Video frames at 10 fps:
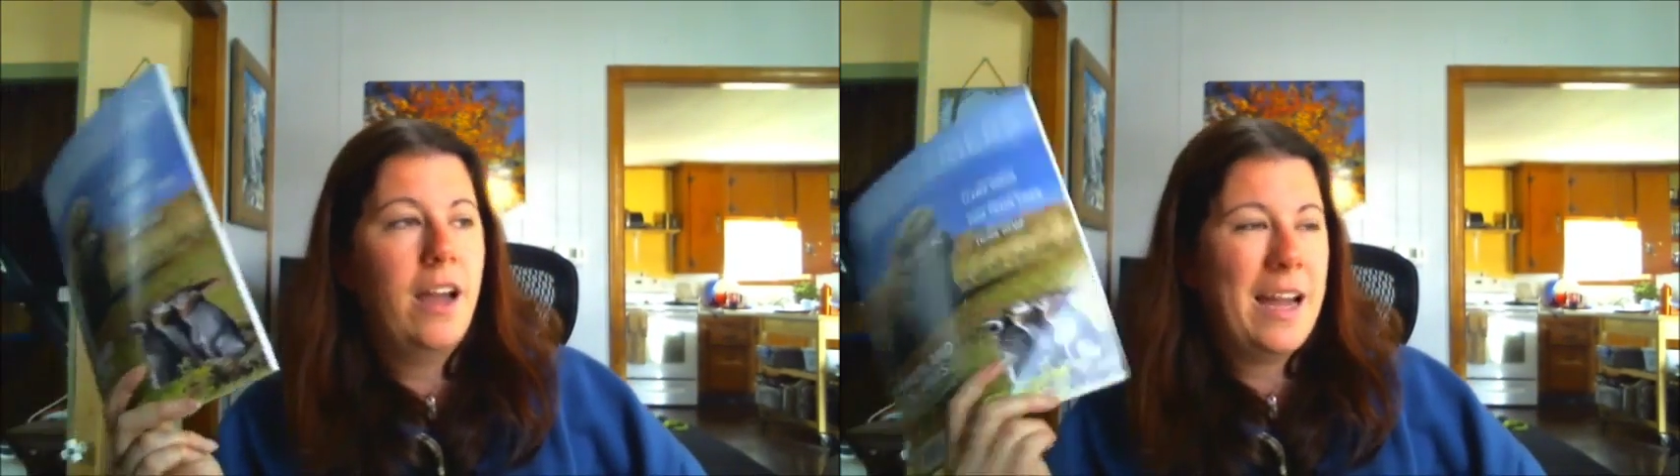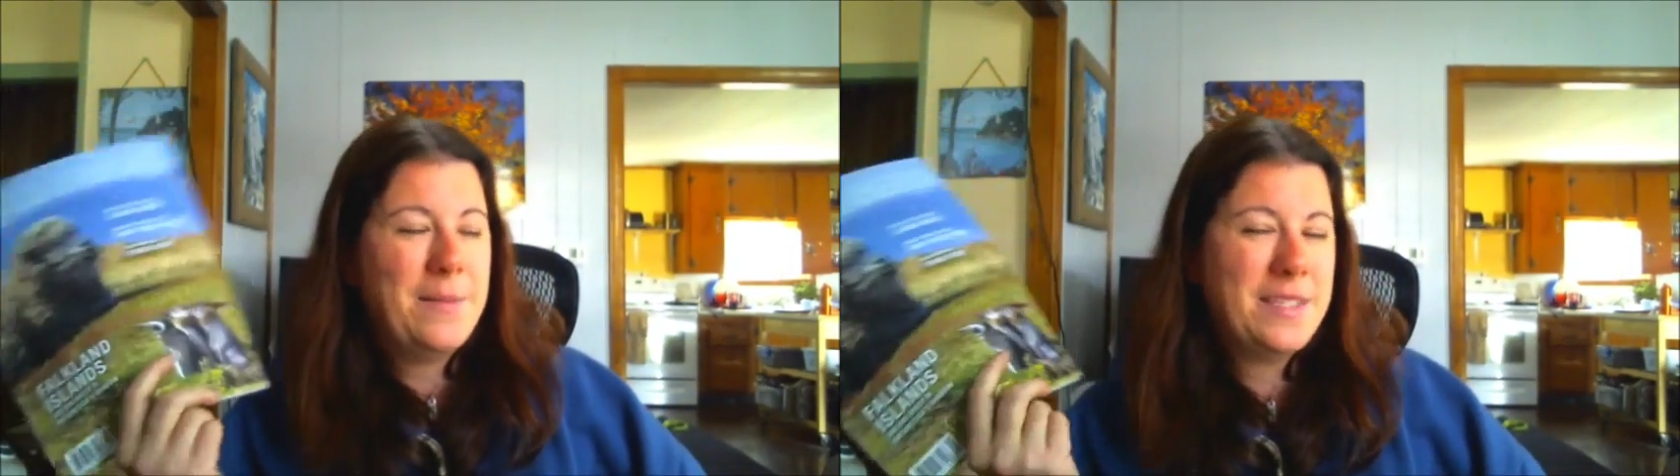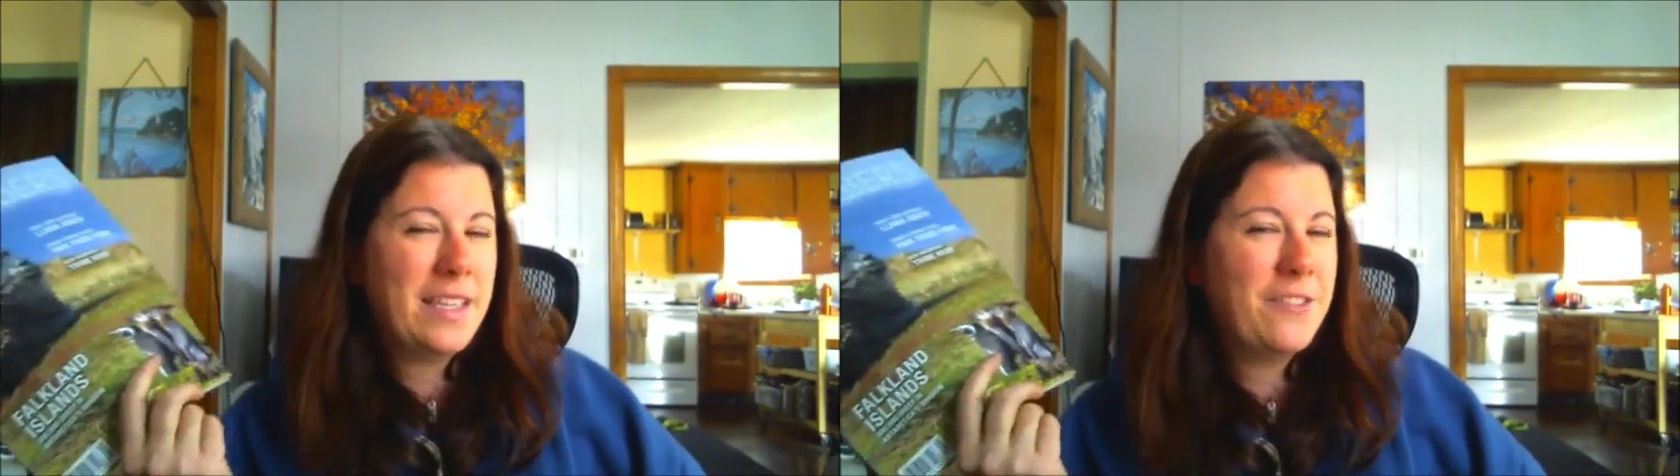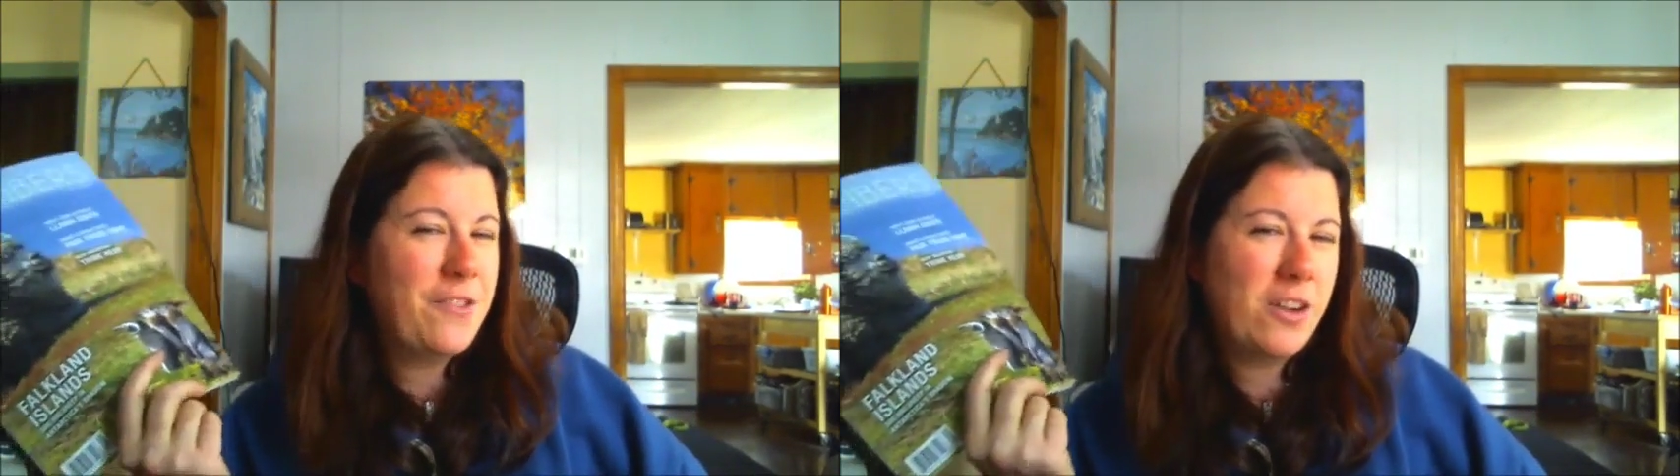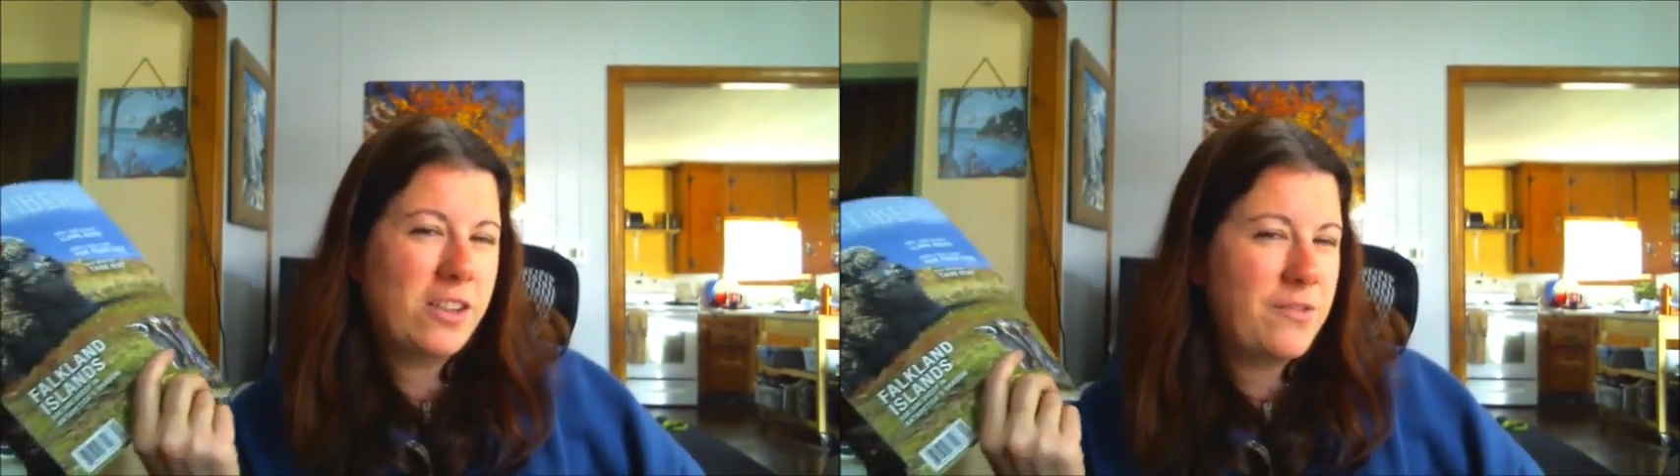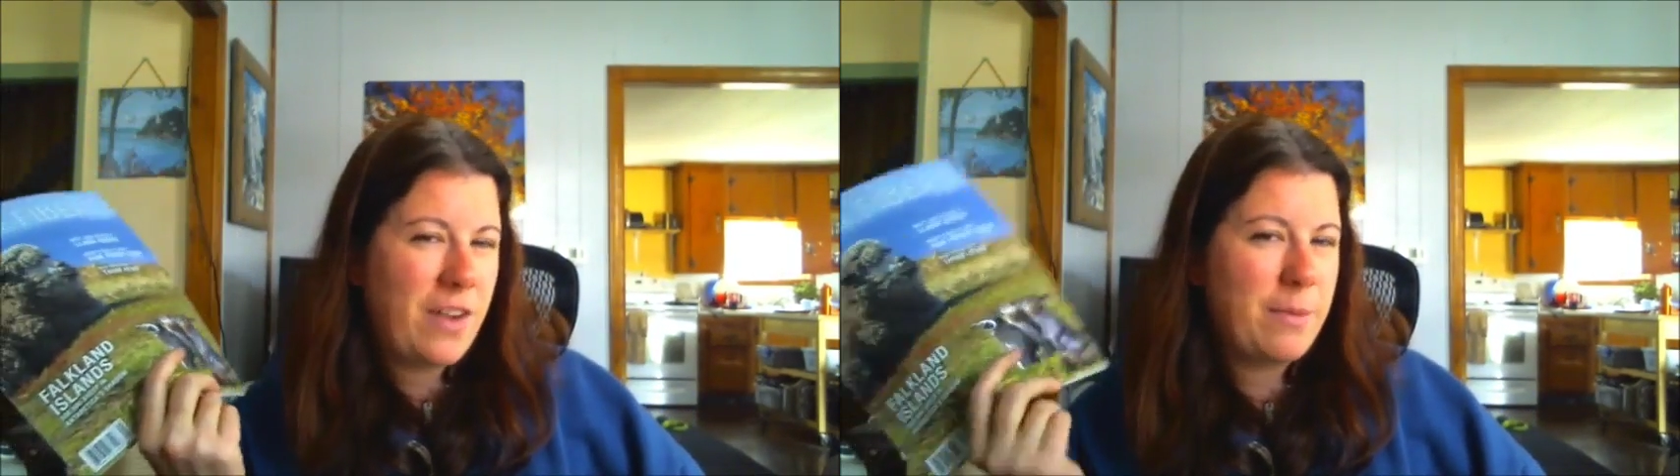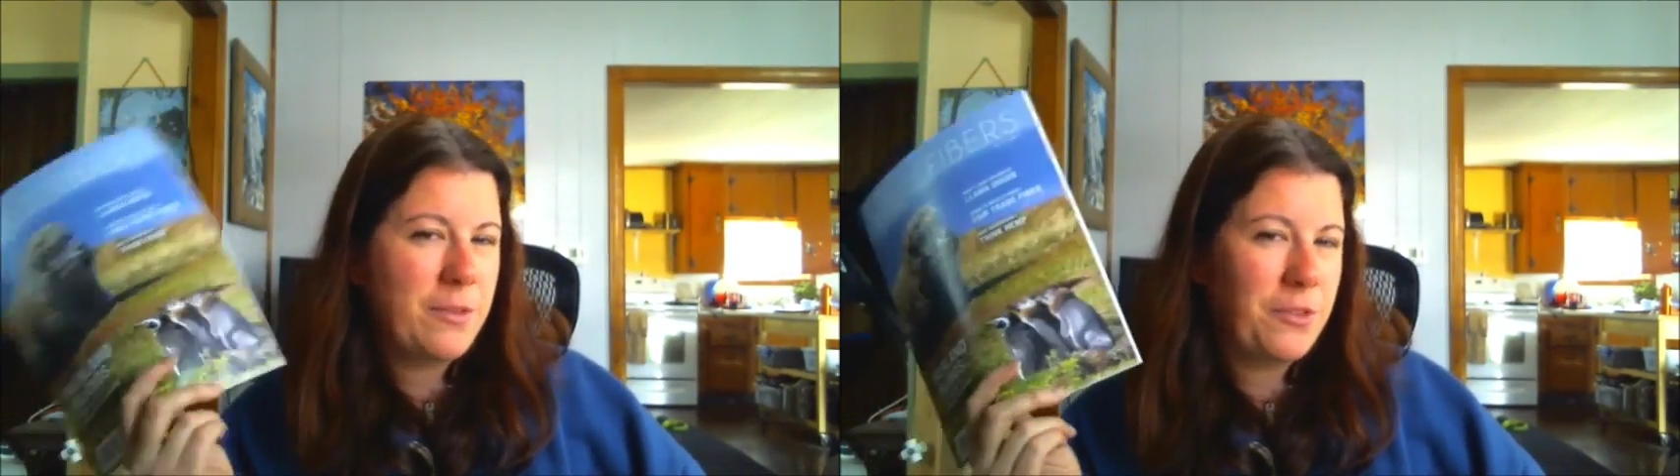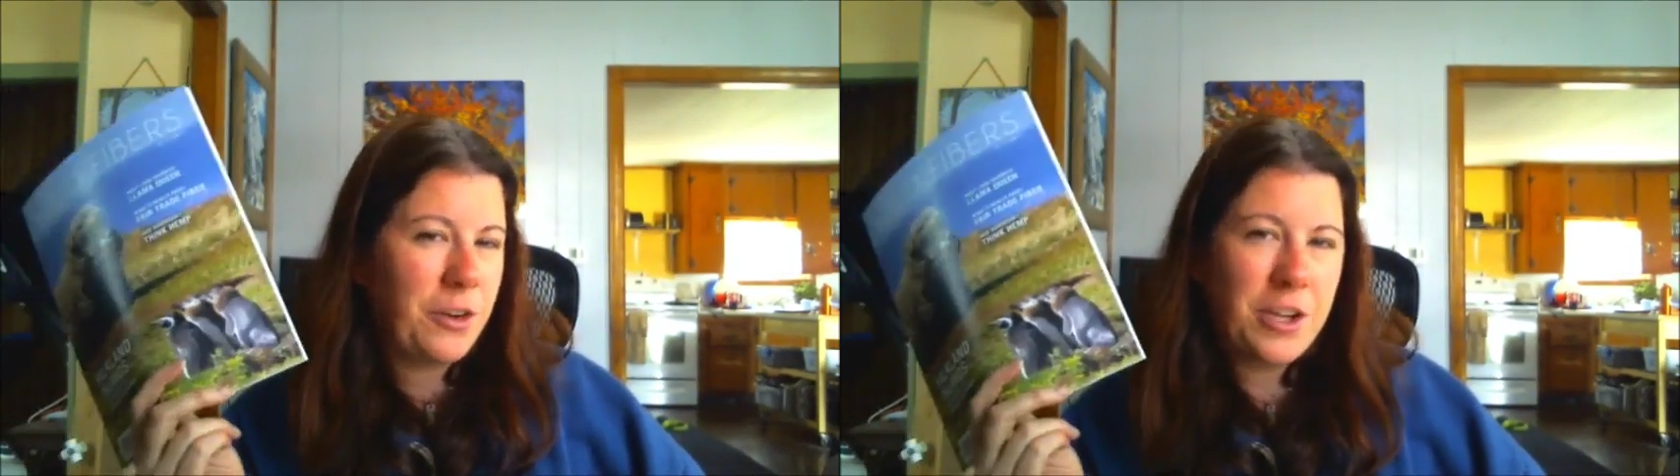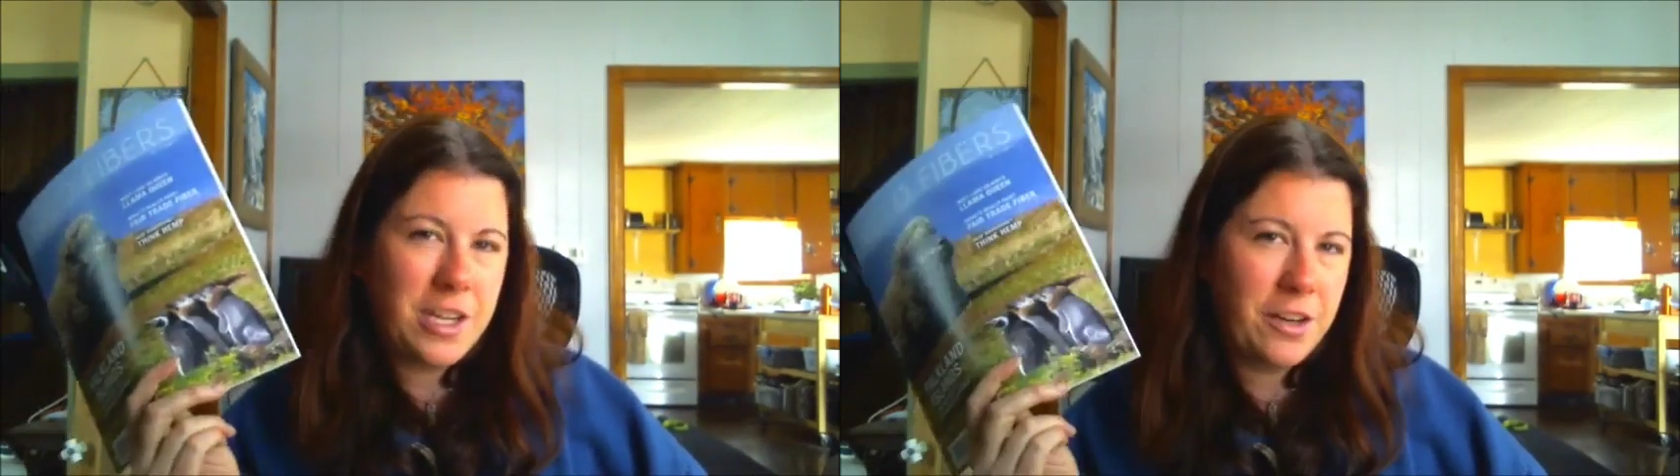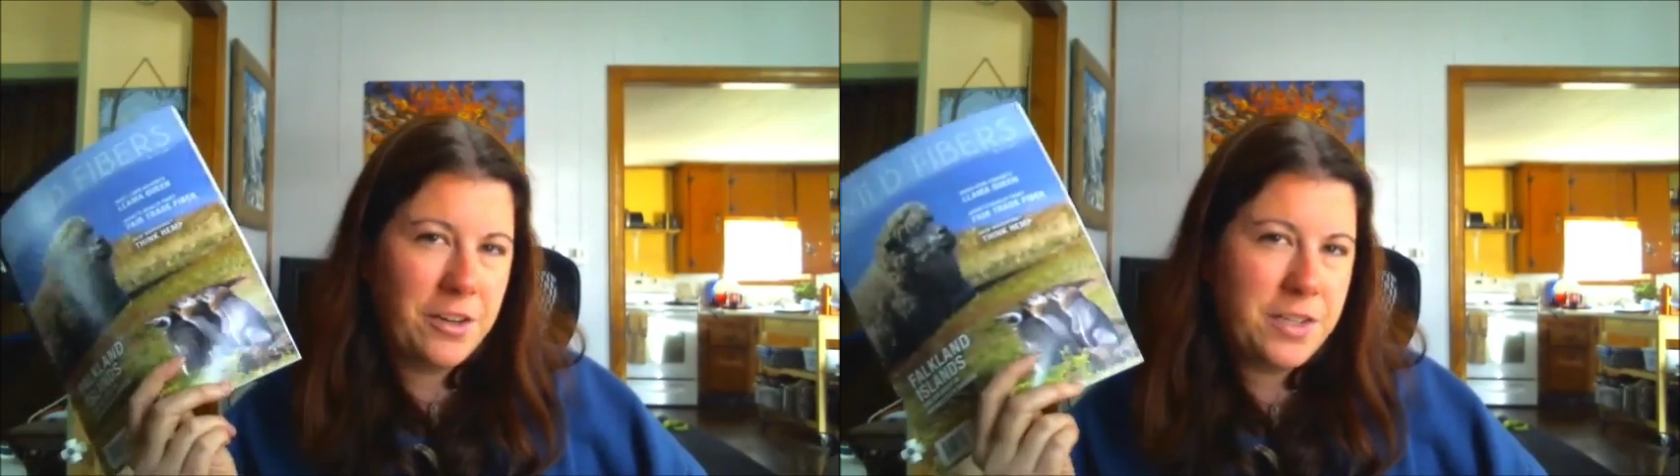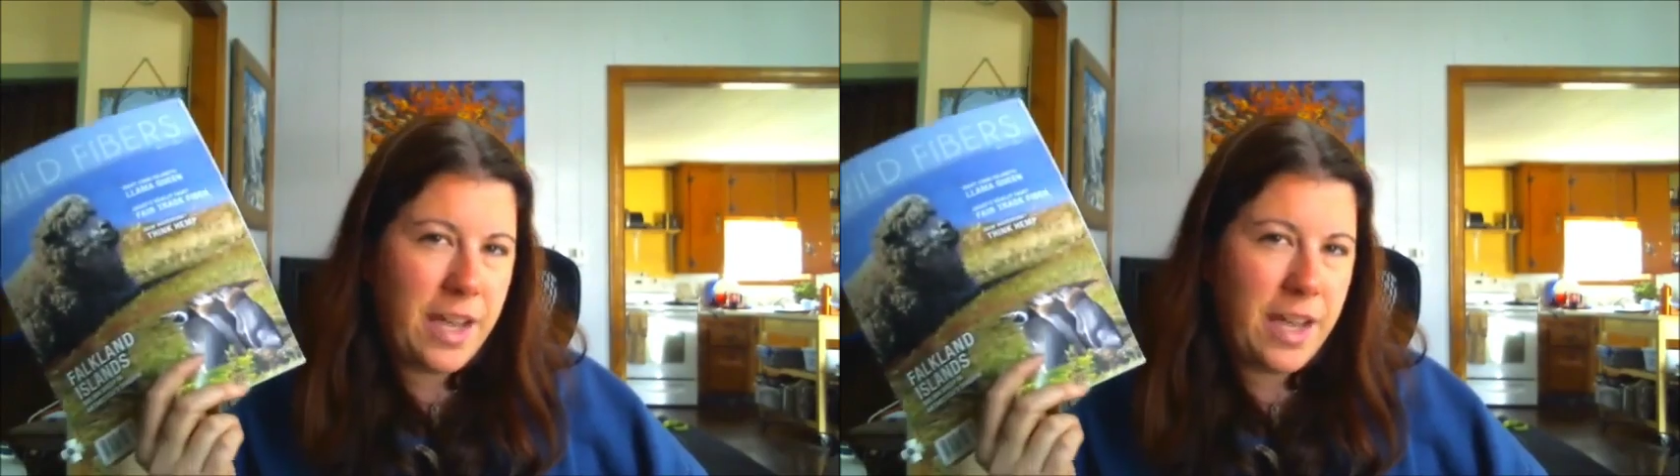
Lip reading: I've been selling Falkland fiber for years.